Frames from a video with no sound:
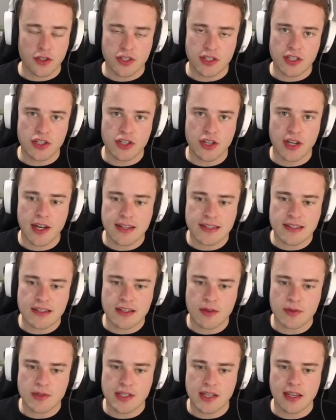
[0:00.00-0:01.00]
edition cards that I
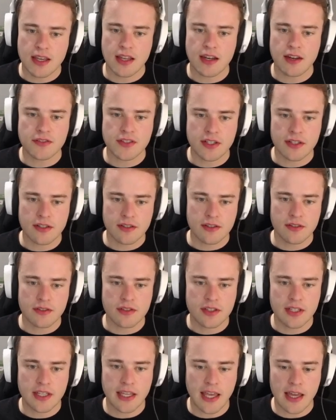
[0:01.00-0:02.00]
was lucky enough
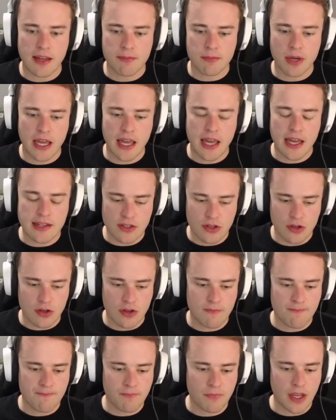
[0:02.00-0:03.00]
to get my hands
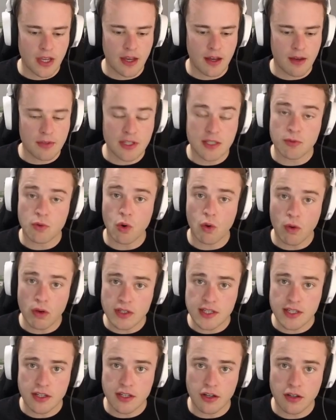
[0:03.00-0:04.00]
on a small
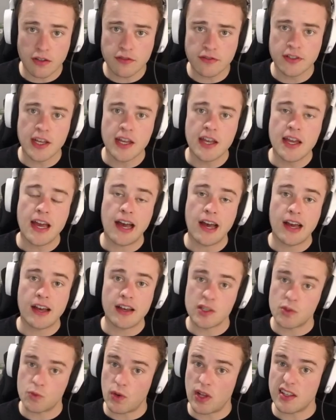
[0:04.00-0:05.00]
quantity of,
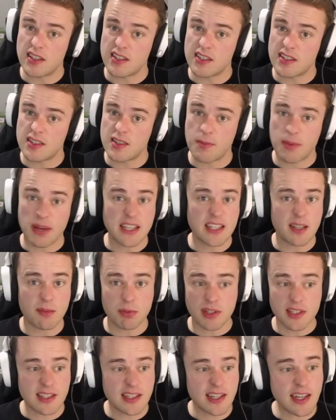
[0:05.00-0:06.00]
as well as the basic
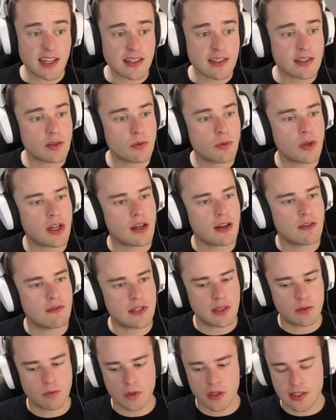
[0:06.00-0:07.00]
Blitz decks. So what I kind of
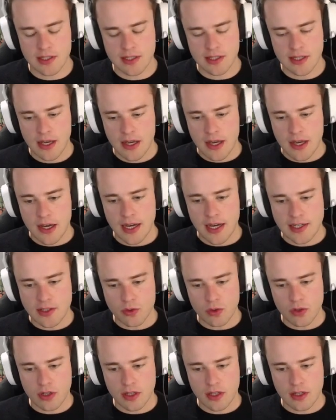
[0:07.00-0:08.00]
did was I
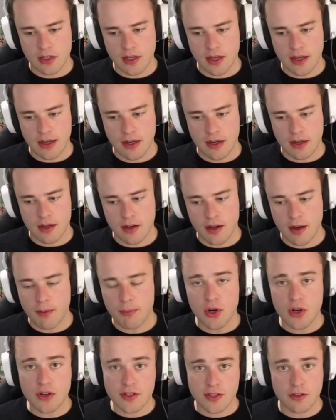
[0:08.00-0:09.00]
took a
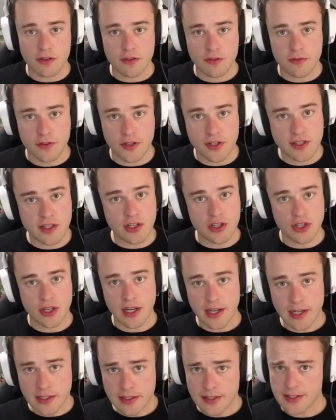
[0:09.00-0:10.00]
box of first edition
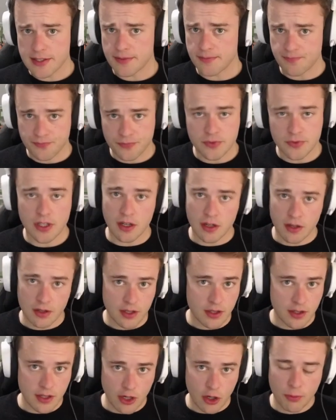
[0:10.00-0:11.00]
cards that
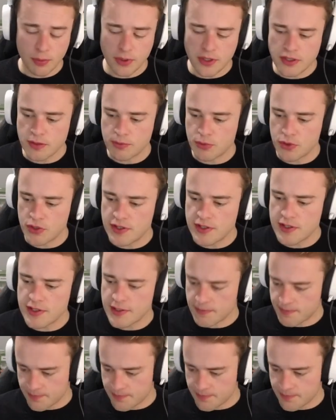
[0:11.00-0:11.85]
I opened, boosters.